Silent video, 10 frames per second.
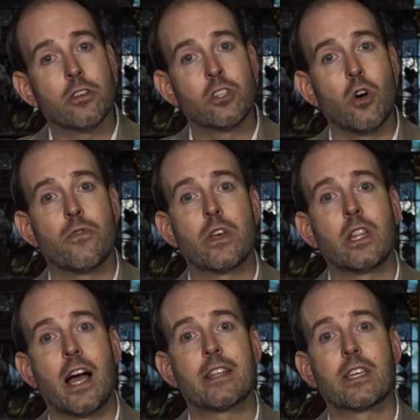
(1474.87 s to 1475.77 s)
Also, if
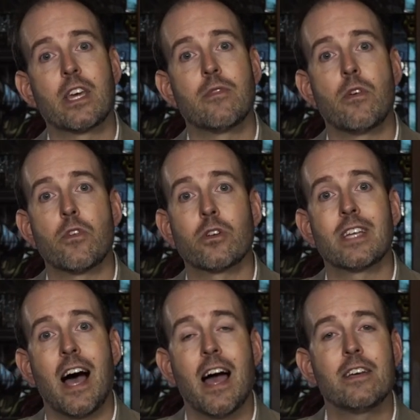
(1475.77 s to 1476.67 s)
you'd like to give of your
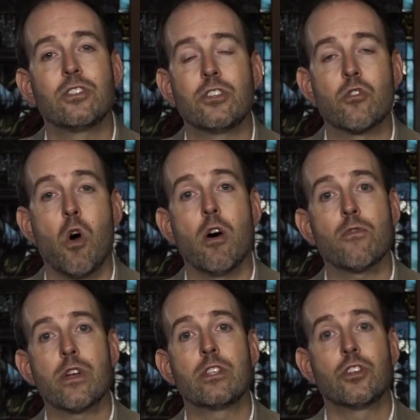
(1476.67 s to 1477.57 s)
tithes and your
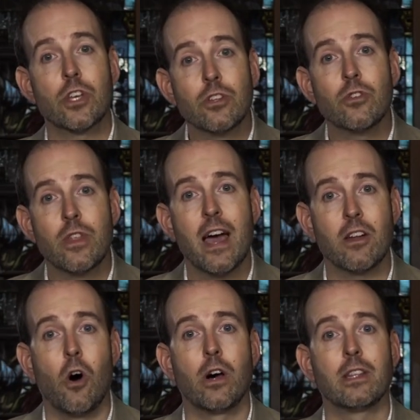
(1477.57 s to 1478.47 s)
offerings, you can do
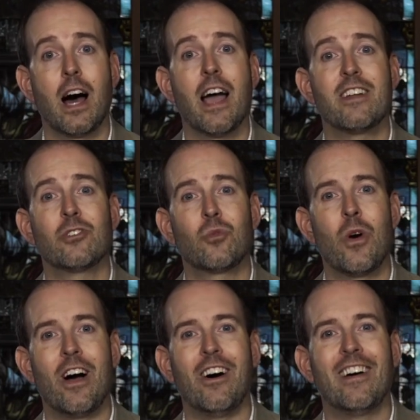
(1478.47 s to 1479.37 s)
that online as
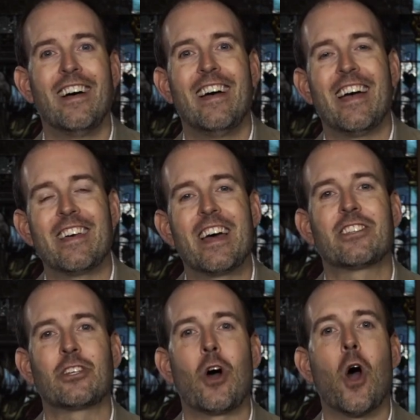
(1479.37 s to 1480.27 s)
well. And
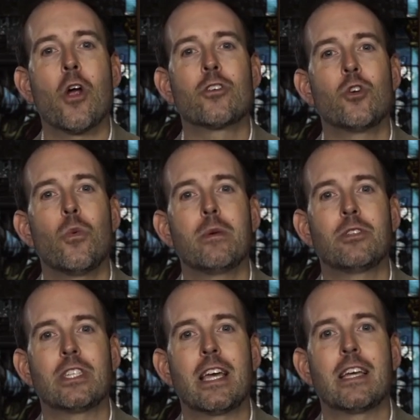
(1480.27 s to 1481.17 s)
that's at
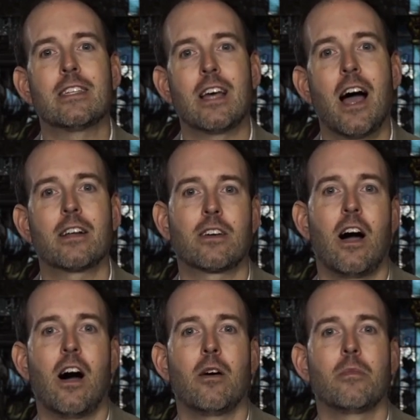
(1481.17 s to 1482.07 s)
rumc.com
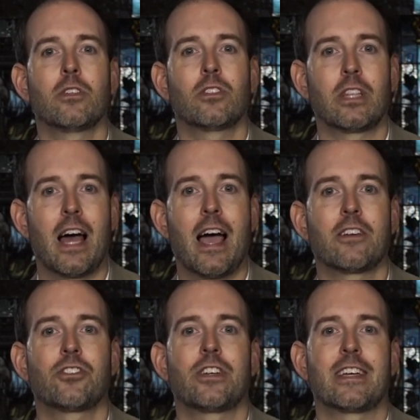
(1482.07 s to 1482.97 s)

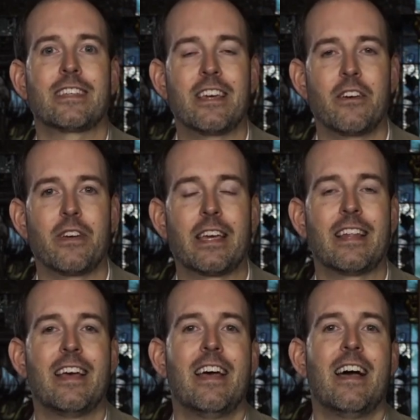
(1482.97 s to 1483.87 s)
slash
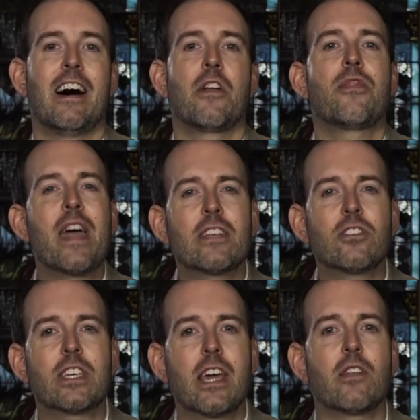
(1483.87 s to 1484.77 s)
giving. Uh,
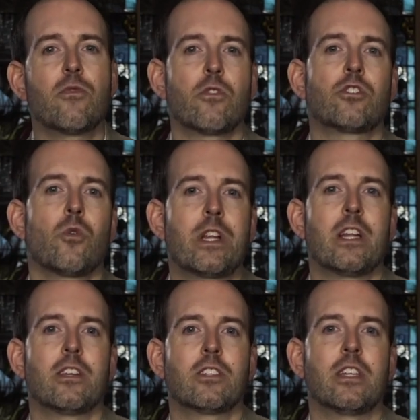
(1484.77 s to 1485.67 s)
thanks again for
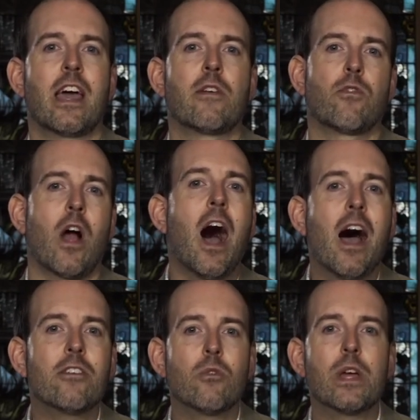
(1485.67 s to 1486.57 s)
joining us today and for
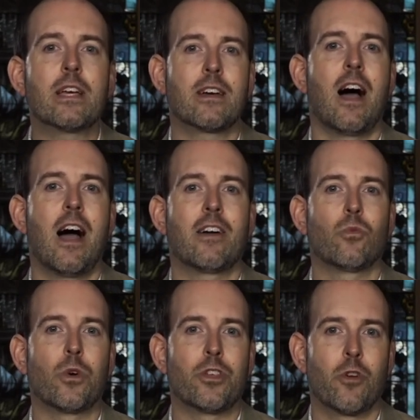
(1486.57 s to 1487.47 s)
honoring
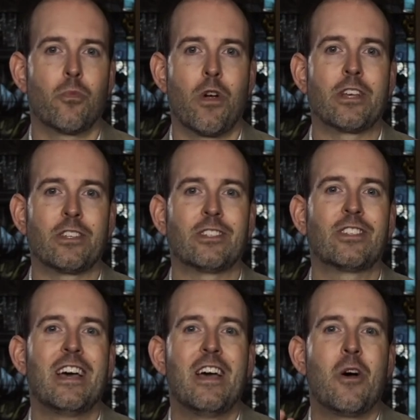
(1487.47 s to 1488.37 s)
God with your
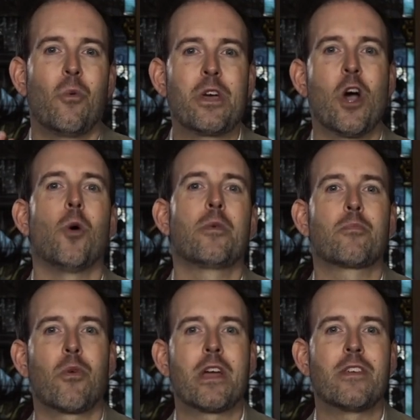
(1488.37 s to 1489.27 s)
presence. We hope
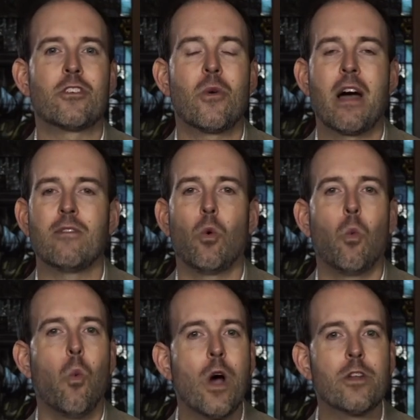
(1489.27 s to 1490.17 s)
and pray that you have a
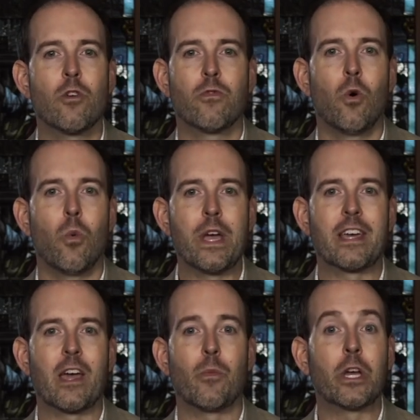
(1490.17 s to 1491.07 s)
wonderful
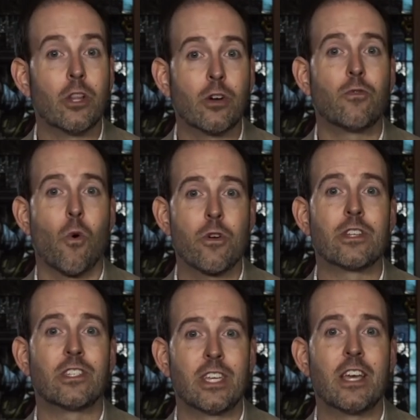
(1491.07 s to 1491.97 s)
week and we look
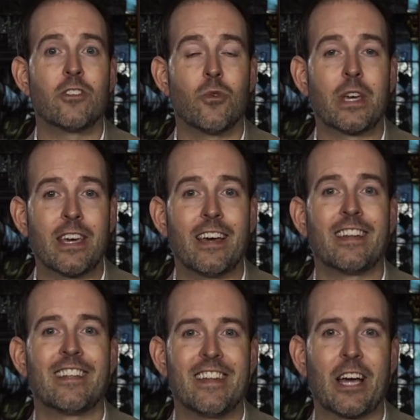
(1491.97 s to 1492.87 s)
forward to seeing you
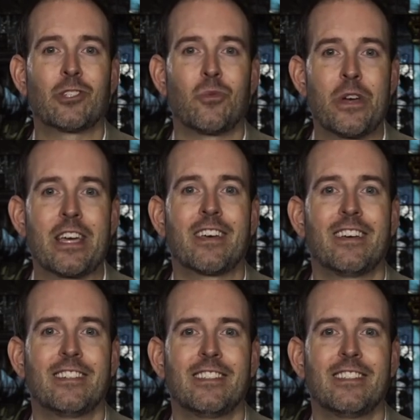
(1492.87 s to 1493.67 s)
again next week.